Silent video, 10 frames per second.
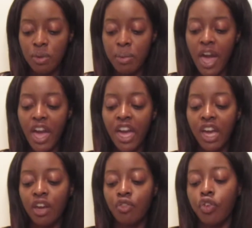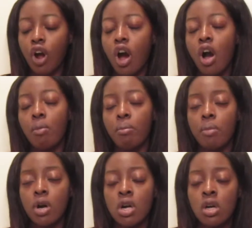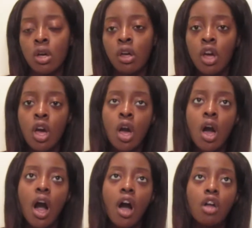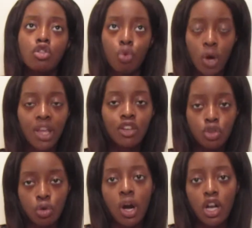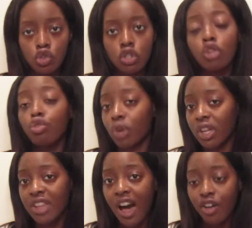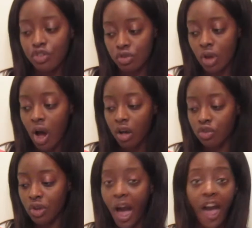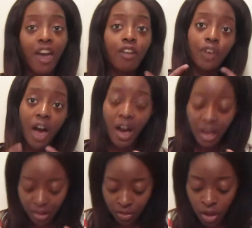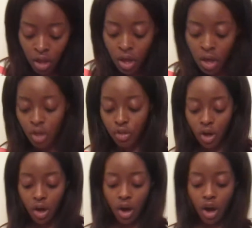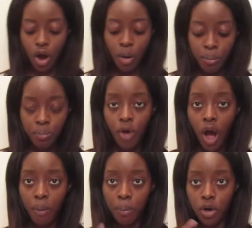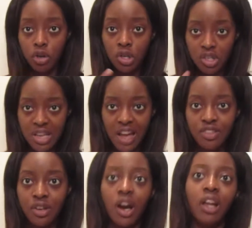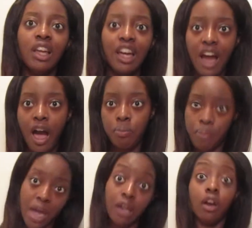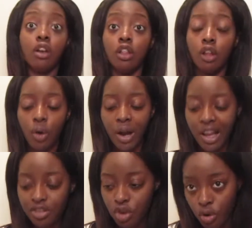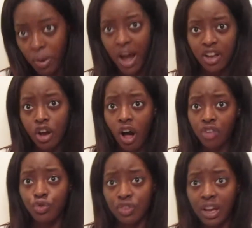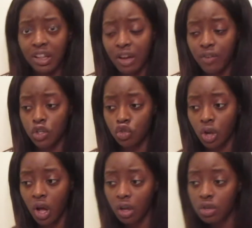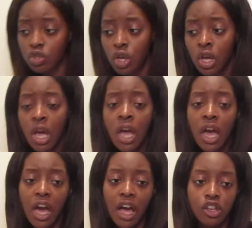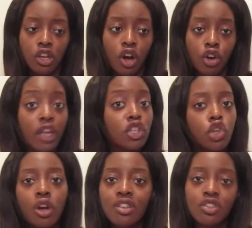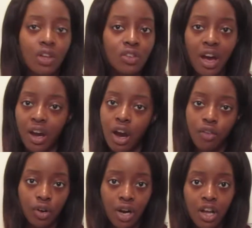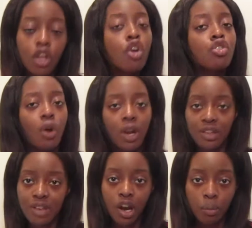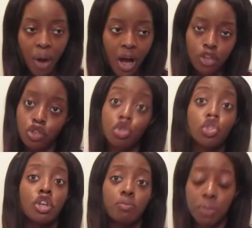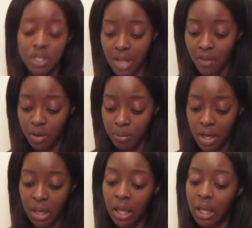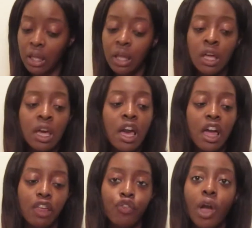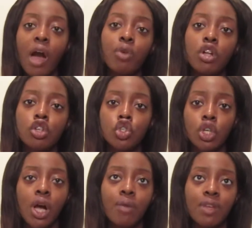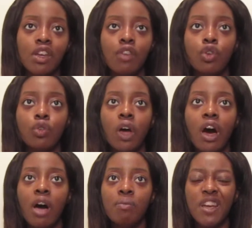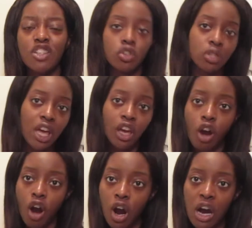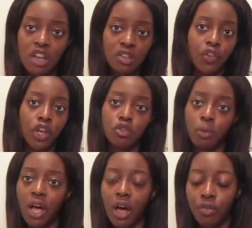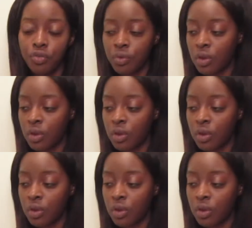paying from $2,200 to $3,000. I have gotten the upper set done, and I paid on the lower end, so mine cost was $1,100. And insurance does not cover it, so it is out of pocket. So you should be saving money. And if you have one of those jobs that give you the HSA cards, the flexible health